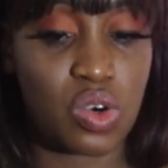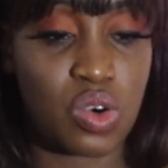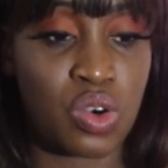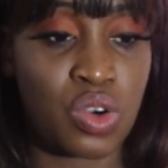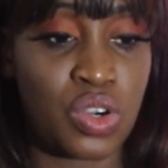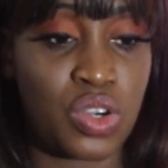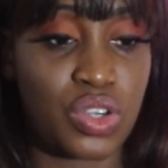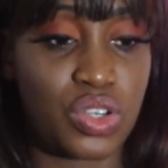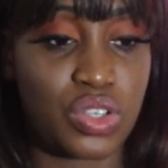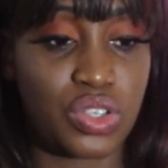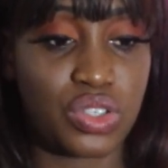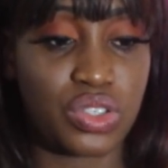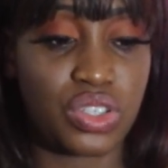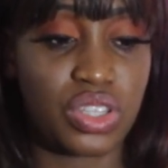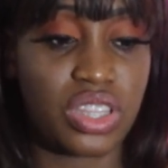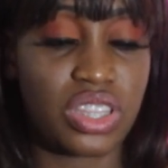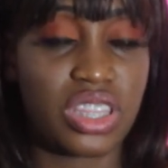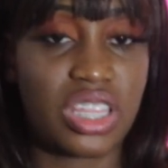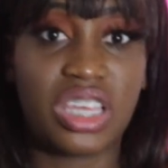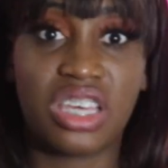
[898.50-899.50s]
or
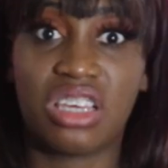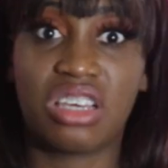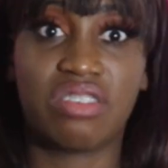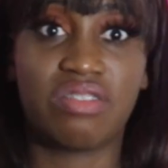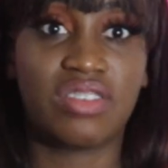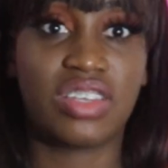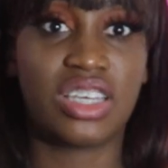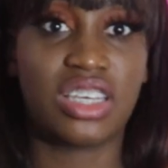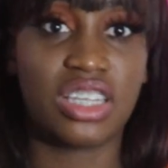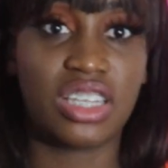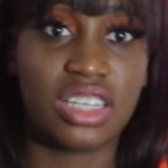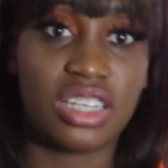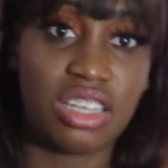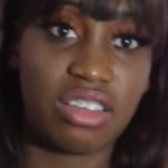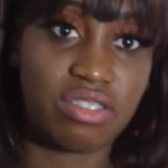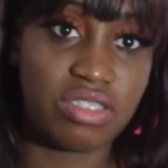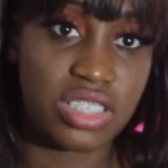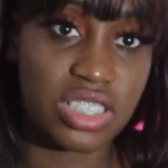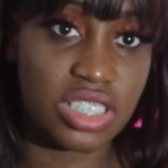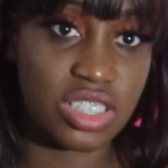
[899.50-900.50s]
think of the good in
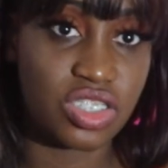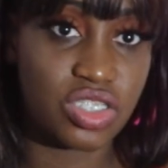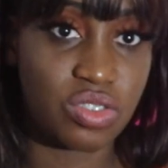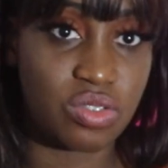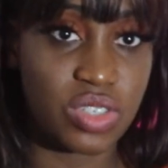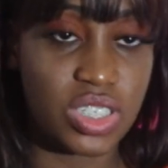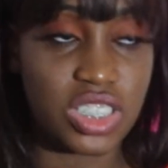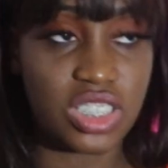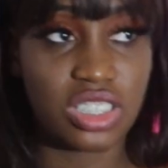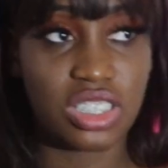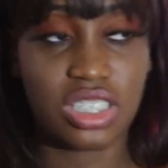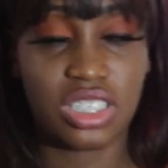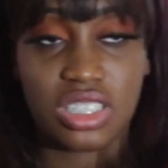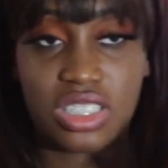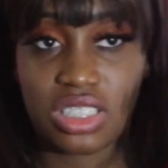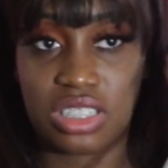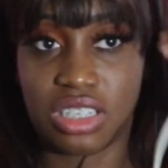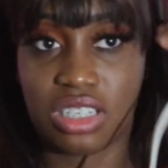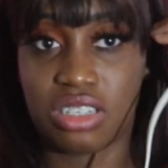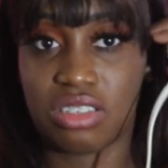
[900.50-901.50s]
every situation
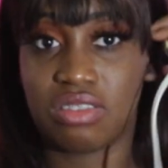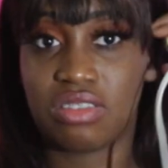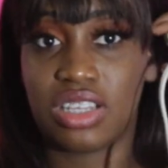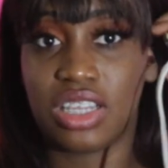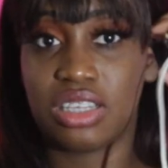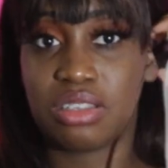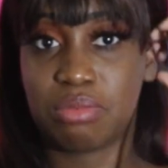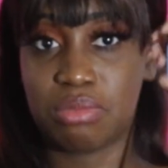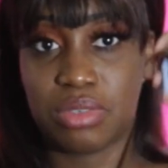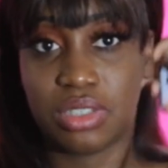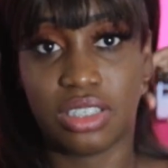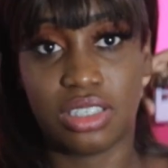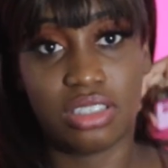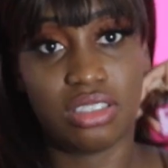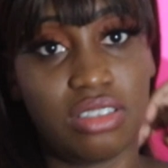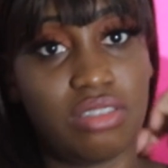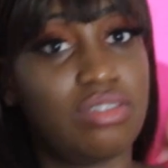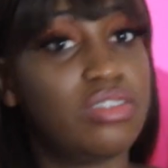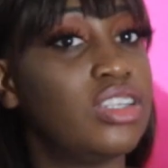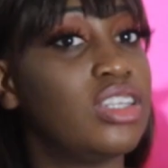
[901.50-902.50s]
instead of like being
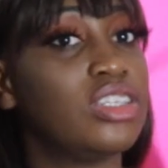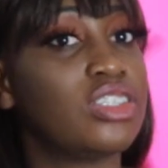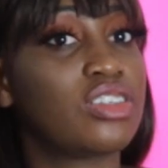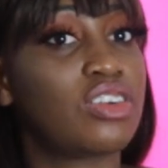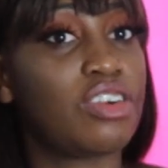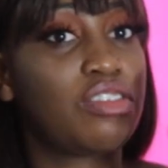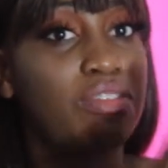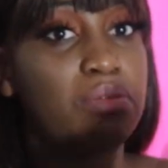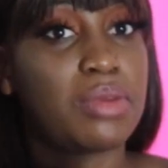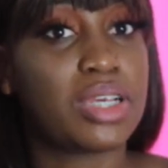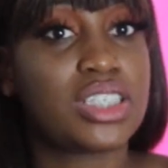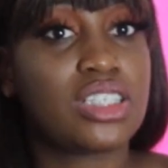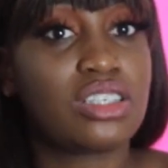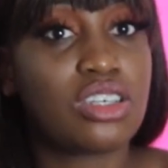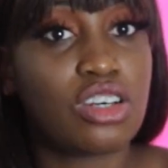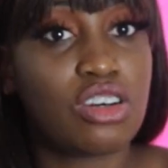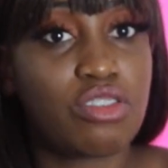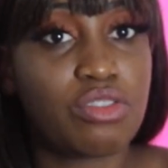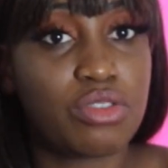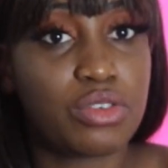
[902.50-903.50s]
feeling sorry for
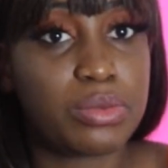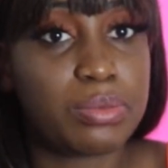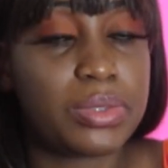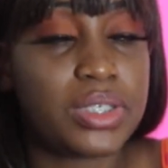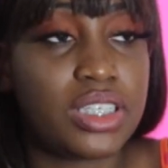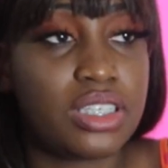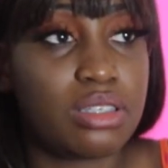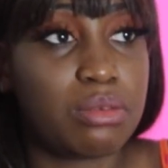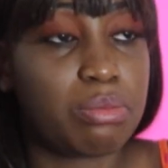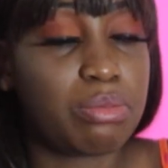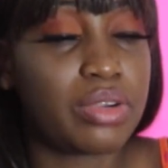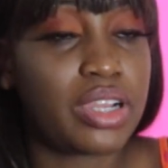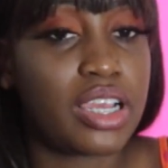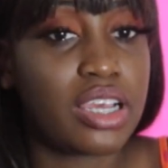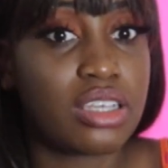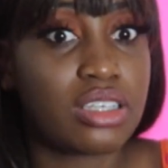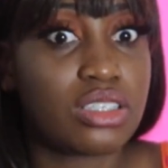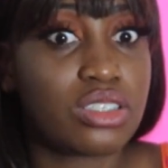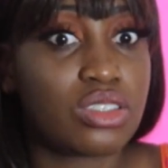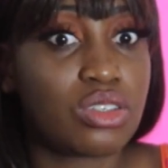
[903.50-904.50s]
myself or being
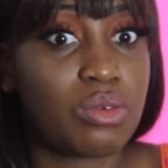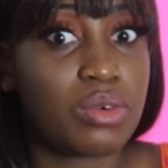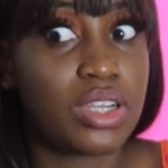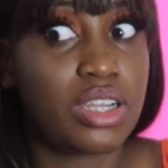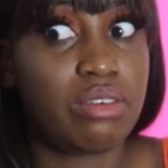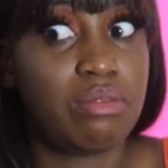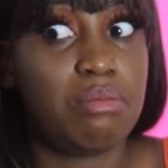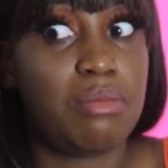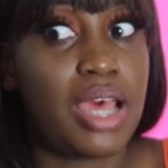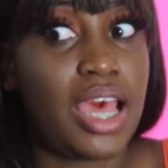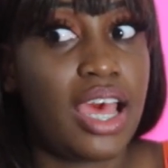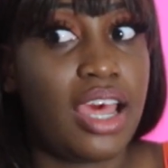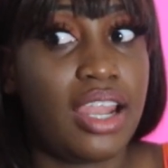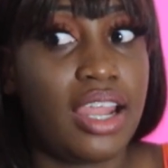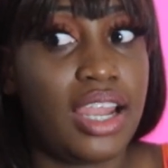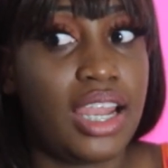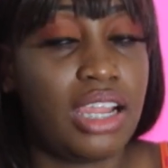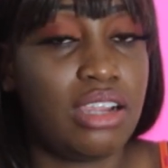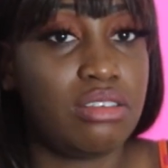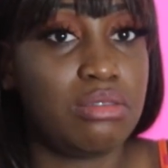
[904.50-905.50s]
depressed or whatever, mad
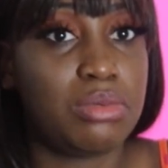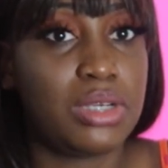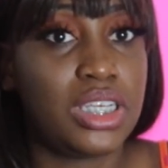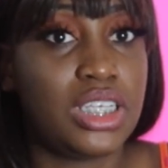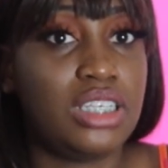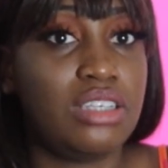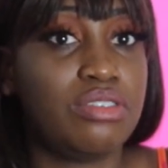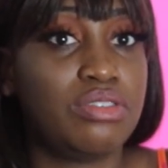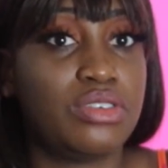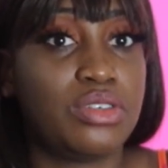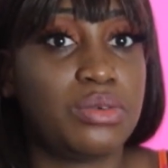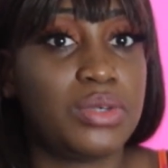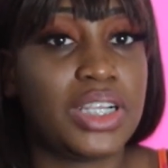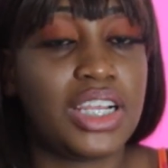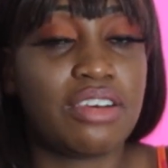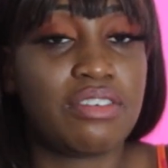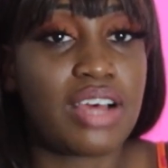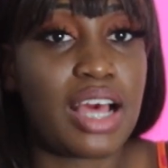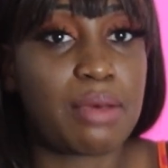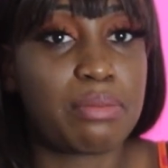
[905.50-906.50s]
at everybody for
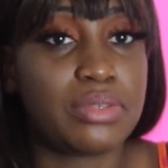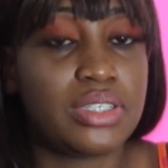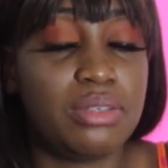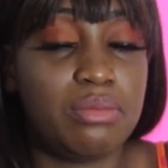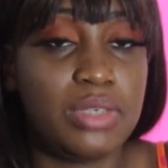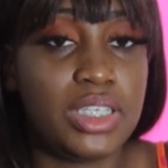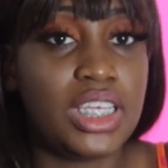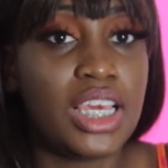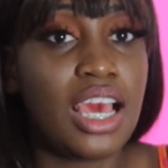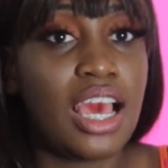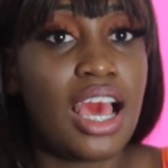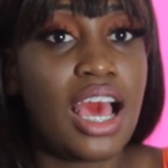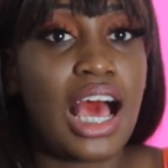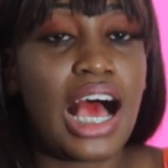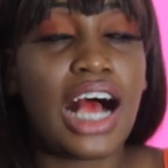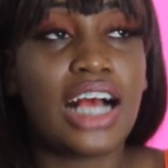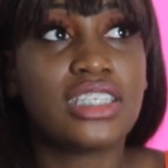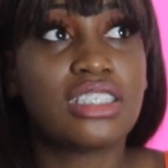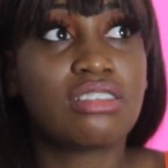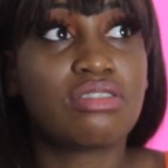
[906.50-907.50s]
whatever happened to me.
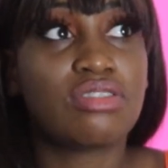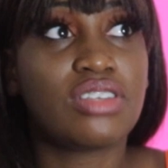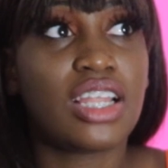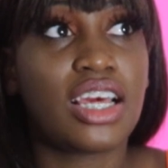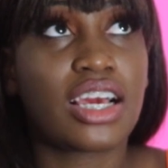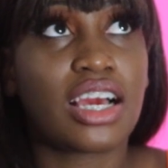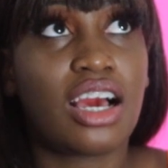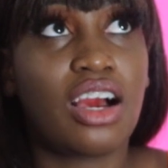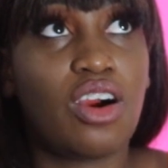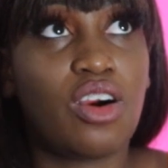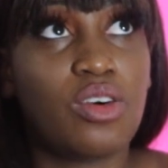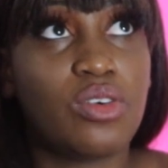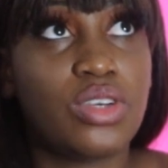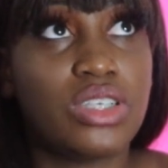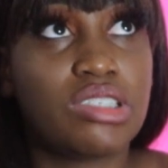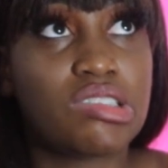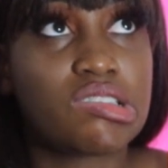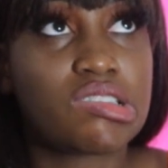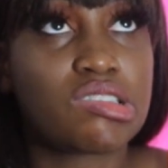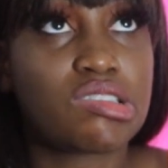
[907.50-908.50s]
I just feel like I
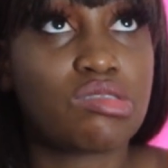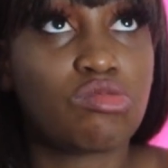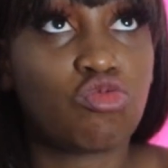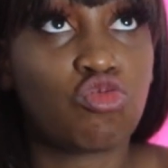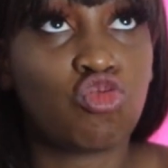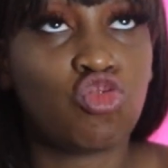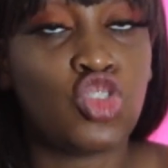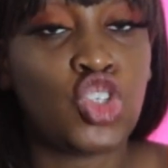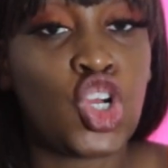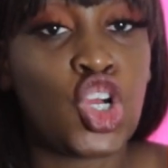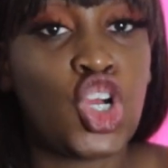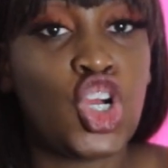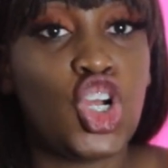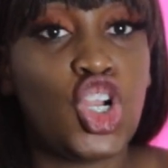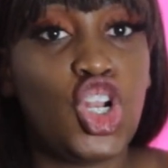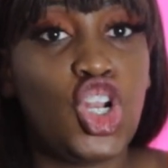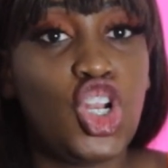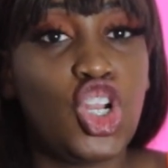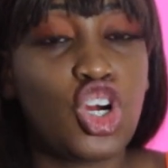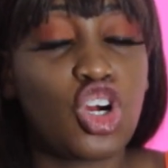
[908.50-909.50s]
always
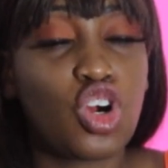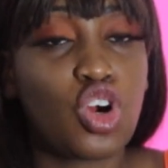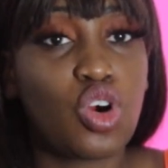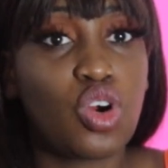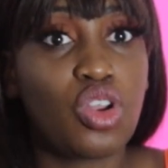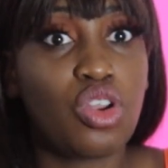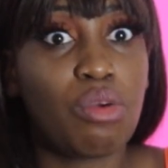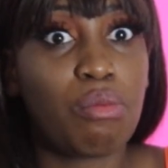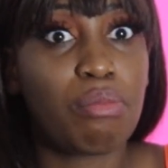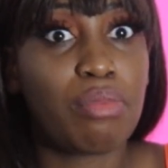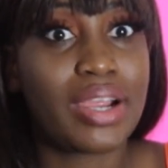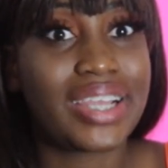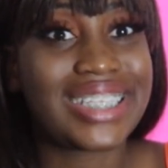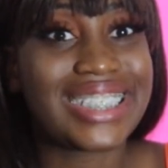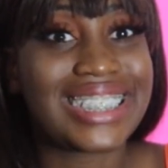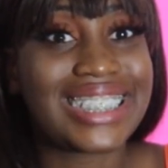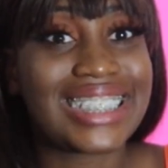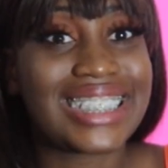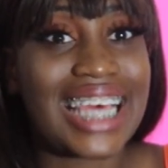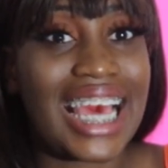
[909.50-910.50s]
look on the
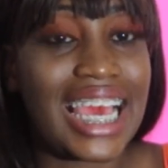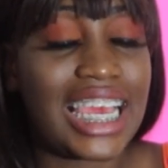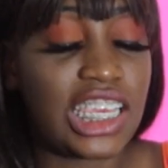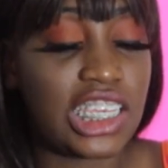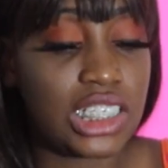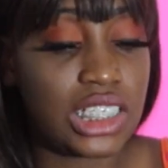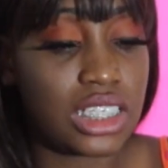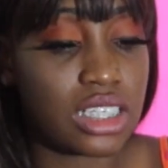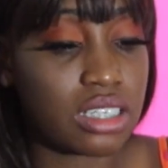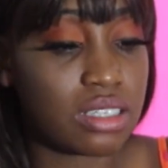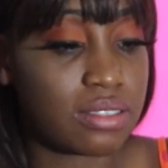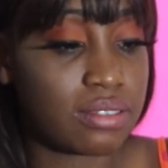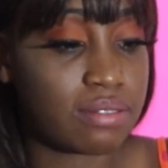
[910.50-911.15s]
bright side.